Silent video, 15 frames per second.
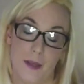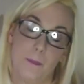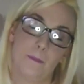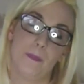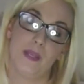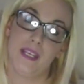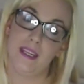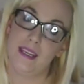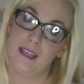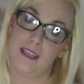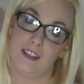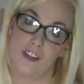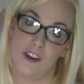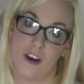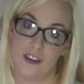be
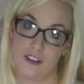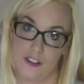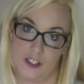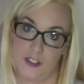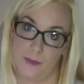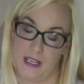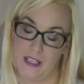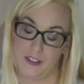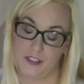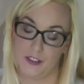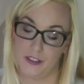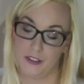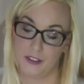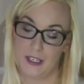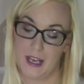
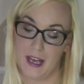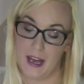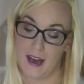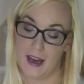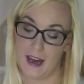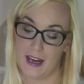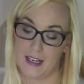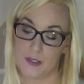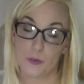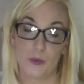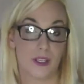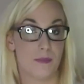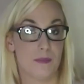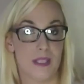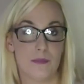non-judgmental. And what
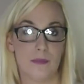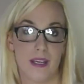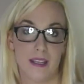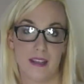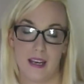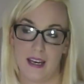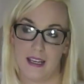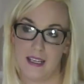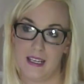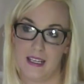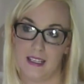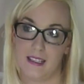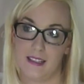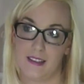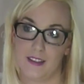I mean by that
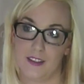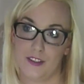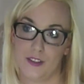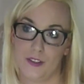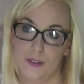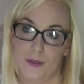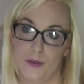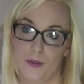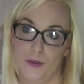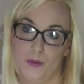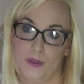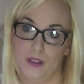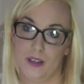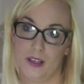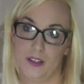is to
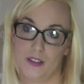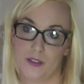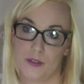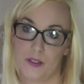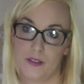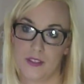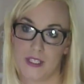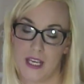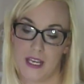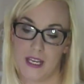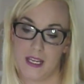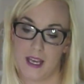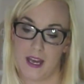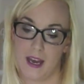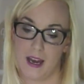sort of
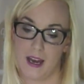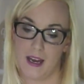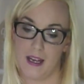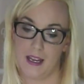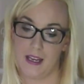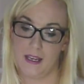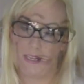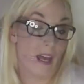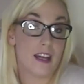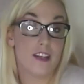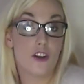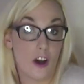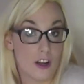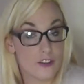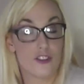take a
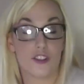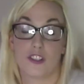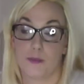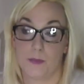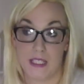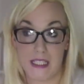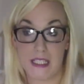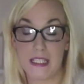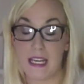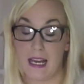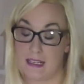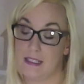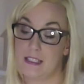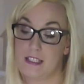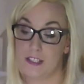non-judgment
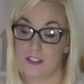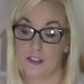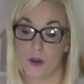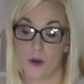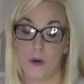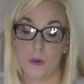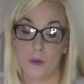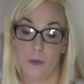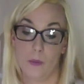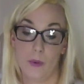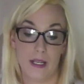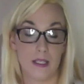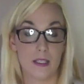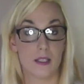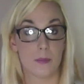stance. So
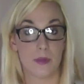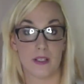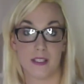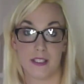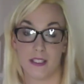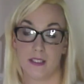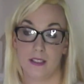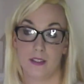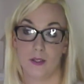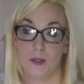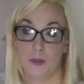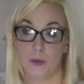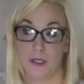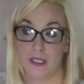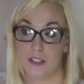when the person
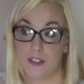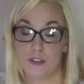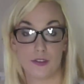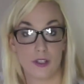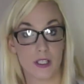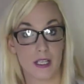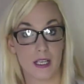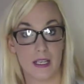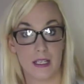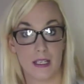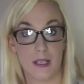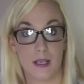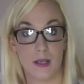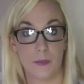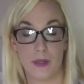who is struggling,
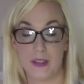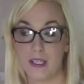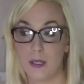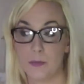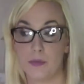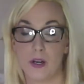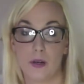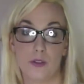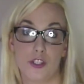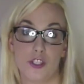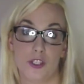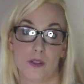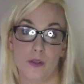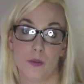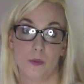when they approach
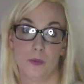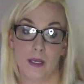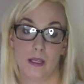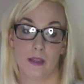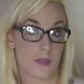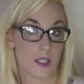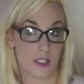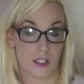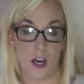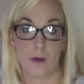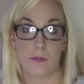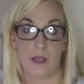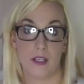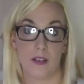you with the topic